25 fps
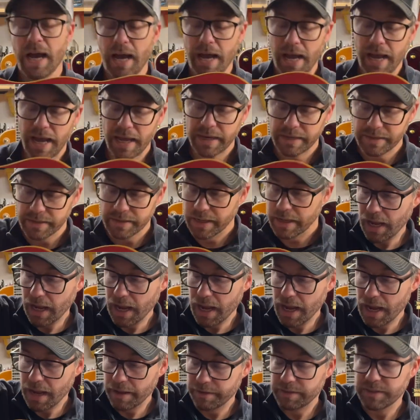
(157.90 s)
I had
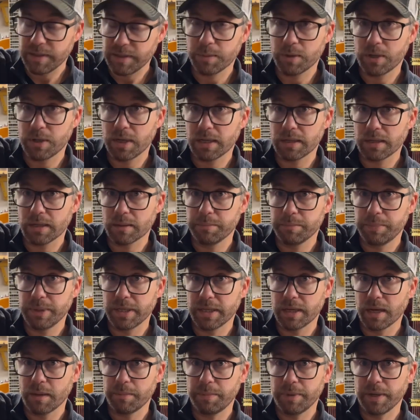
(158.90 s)
a Seymour Duncan
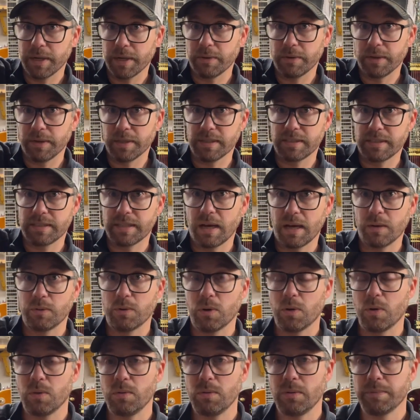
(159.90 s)
pickup here in the sound
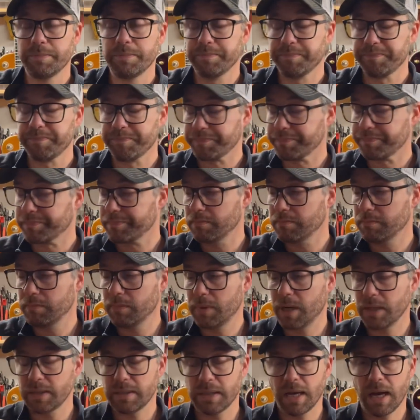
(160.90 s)
hole,
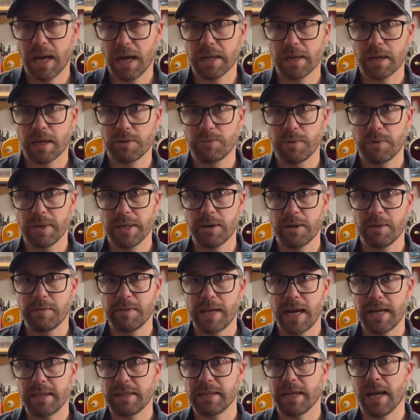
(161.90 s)
but I got rid of
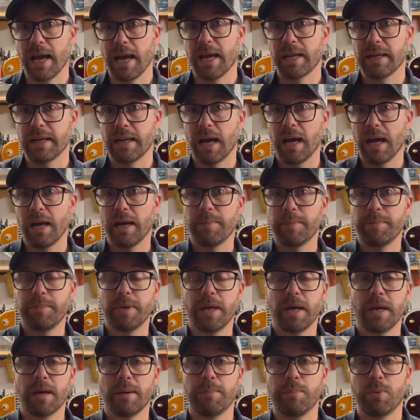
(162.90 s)
that and
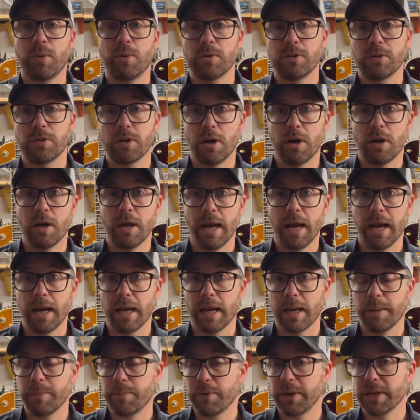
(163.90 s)
I bought a
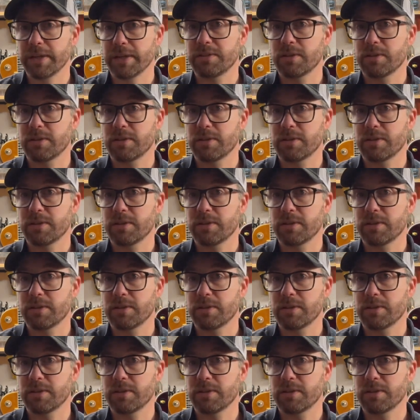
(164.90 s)
LA Briggs,